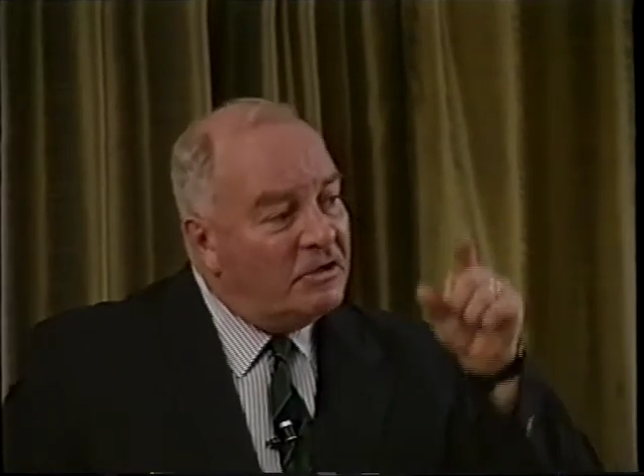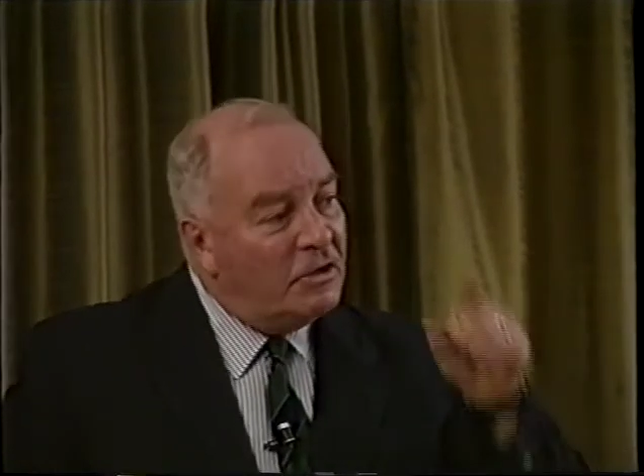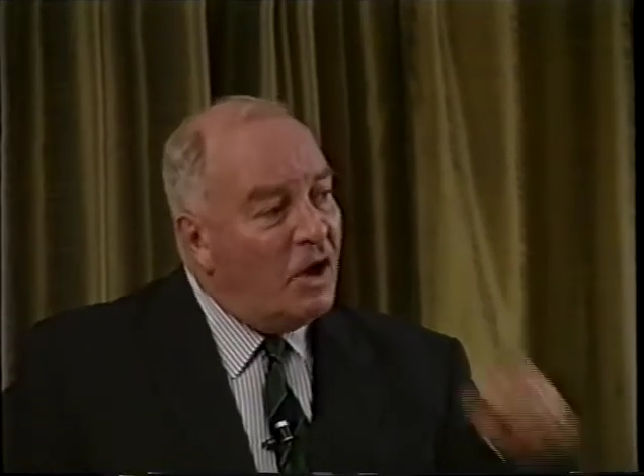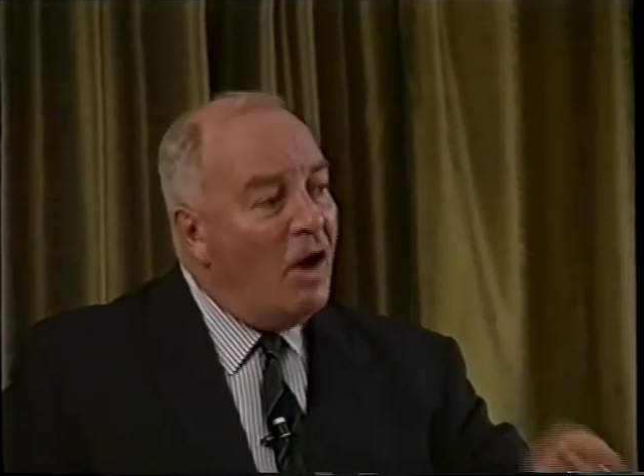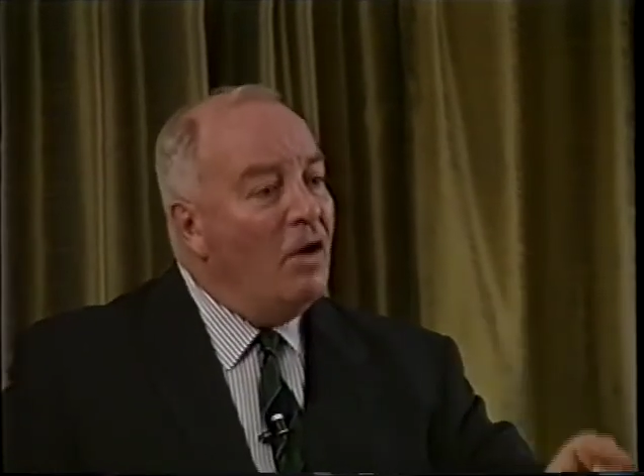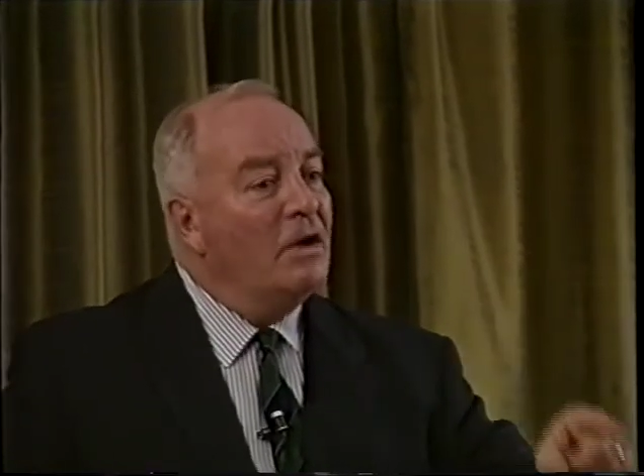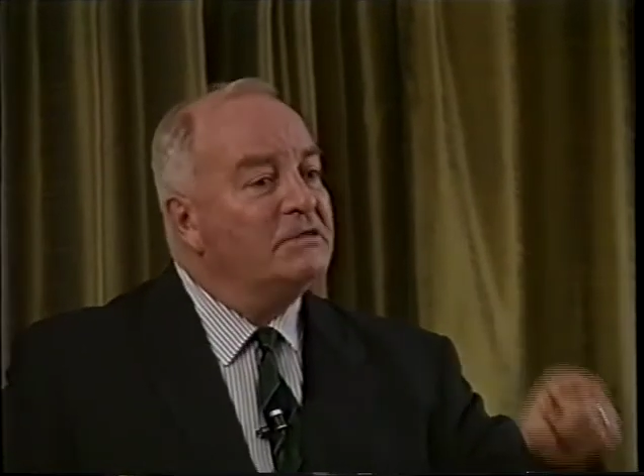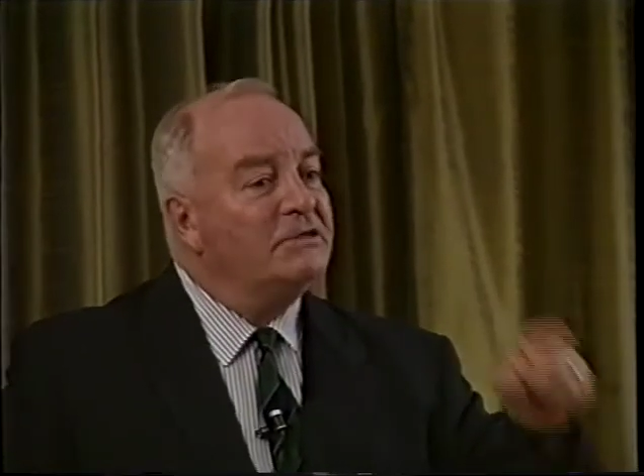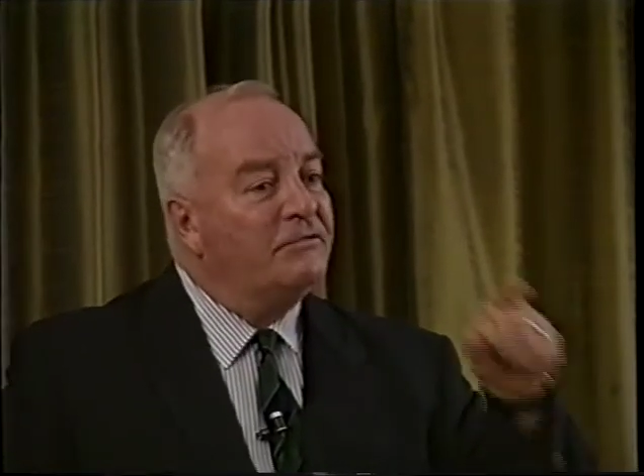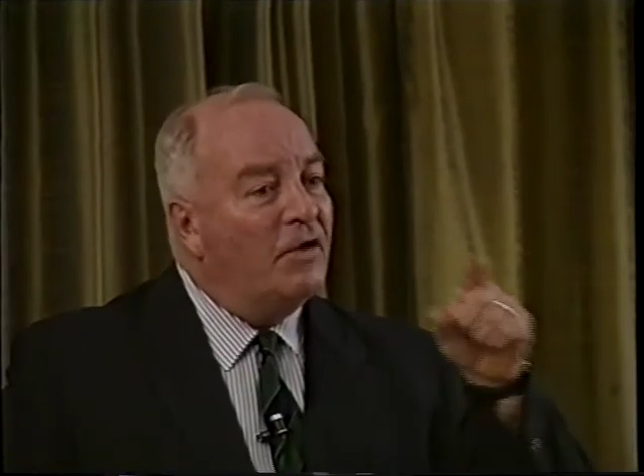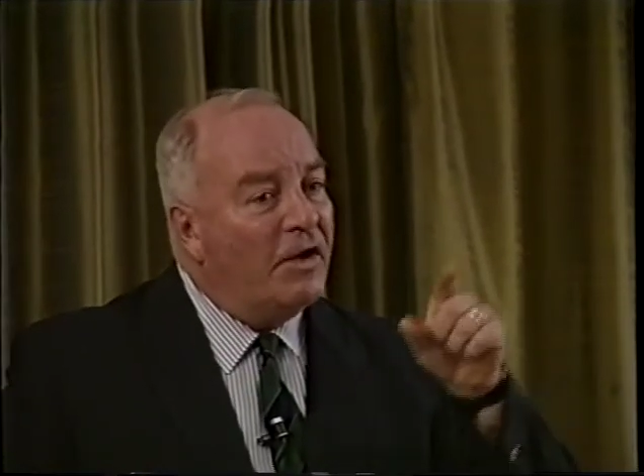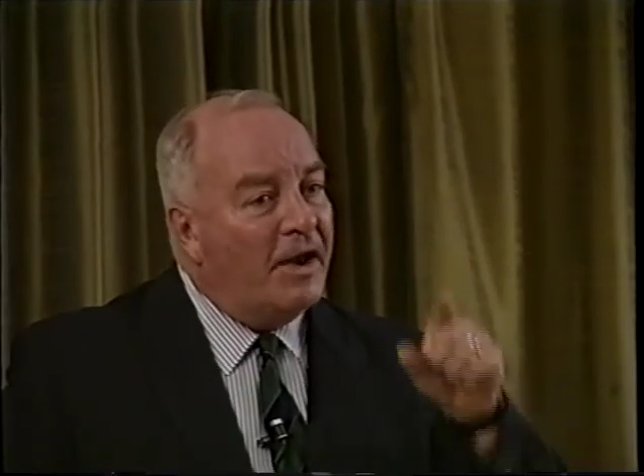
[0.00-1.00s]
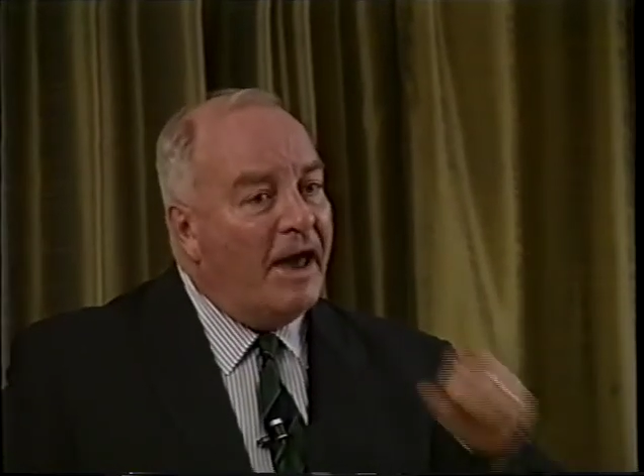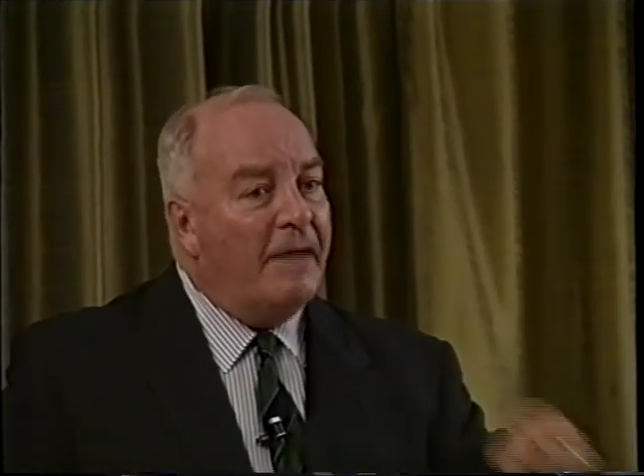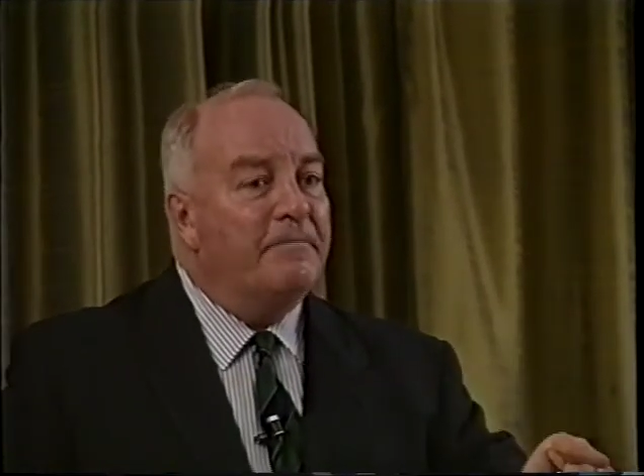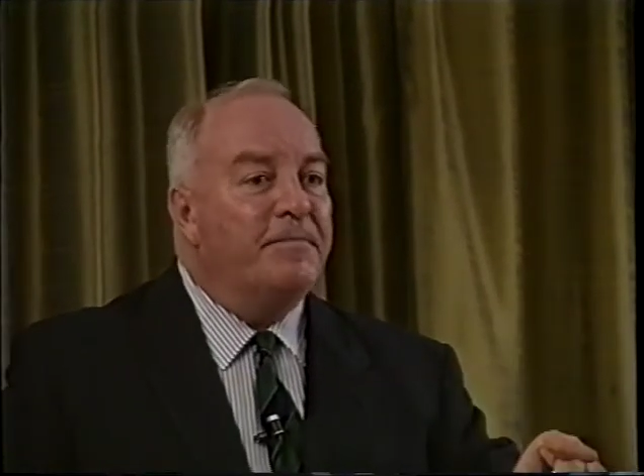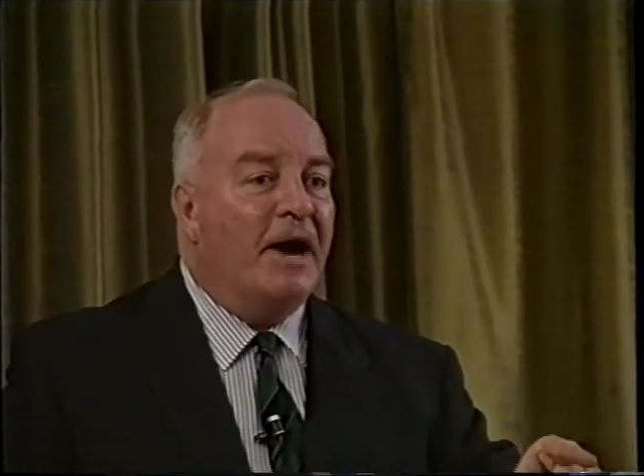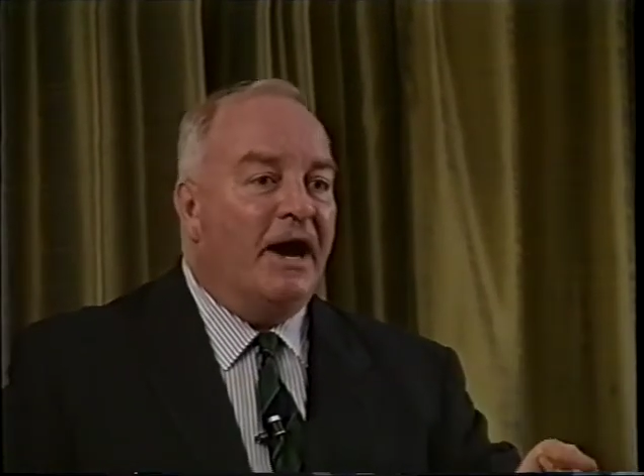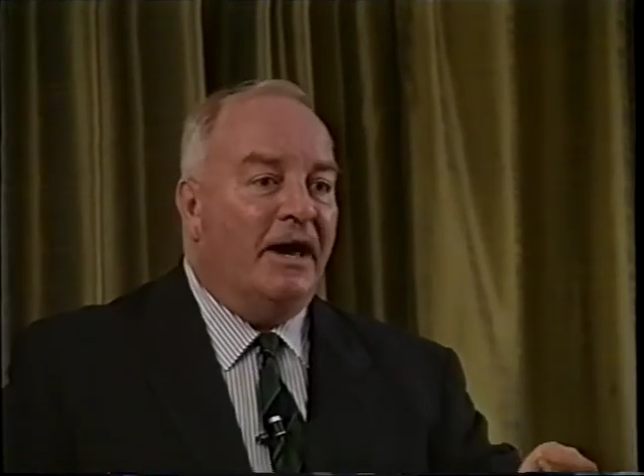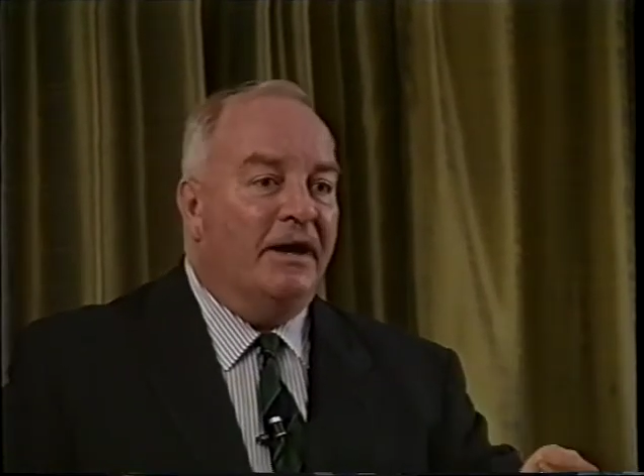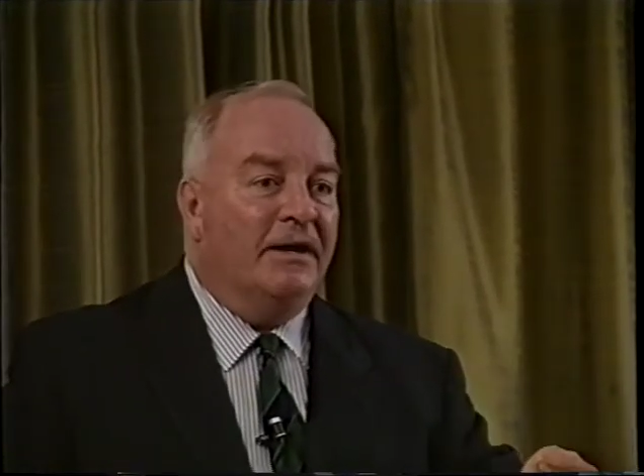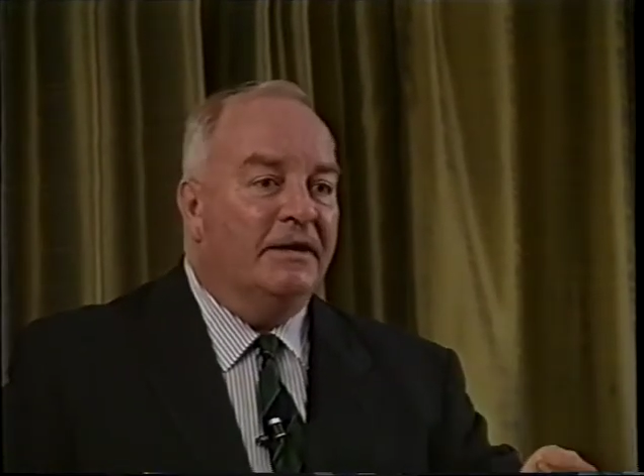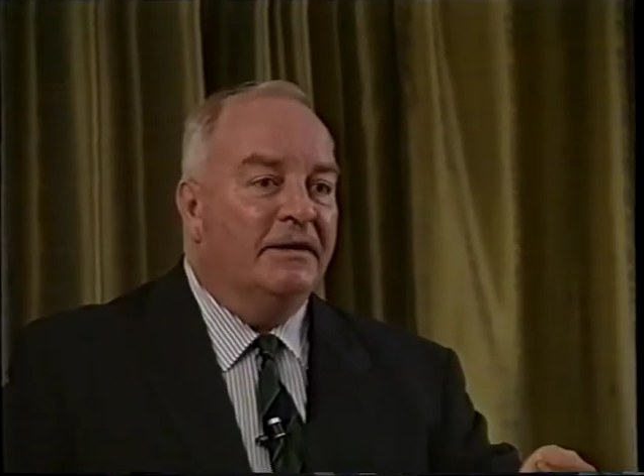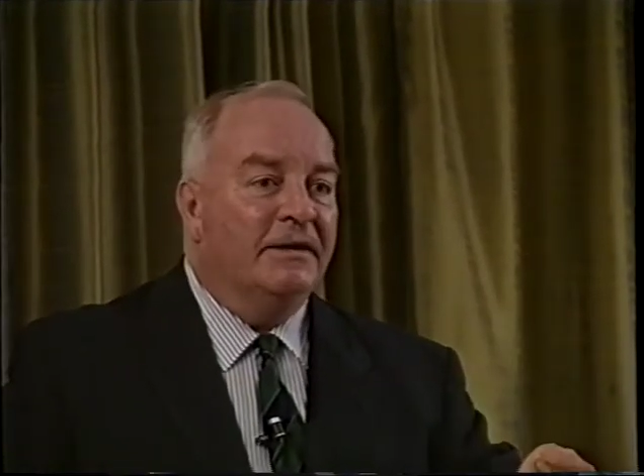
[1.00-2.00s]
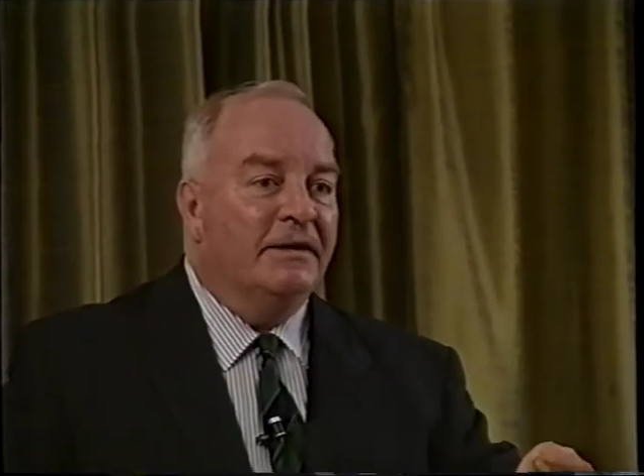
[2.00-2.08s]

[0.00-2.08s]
so long as you've got an umpire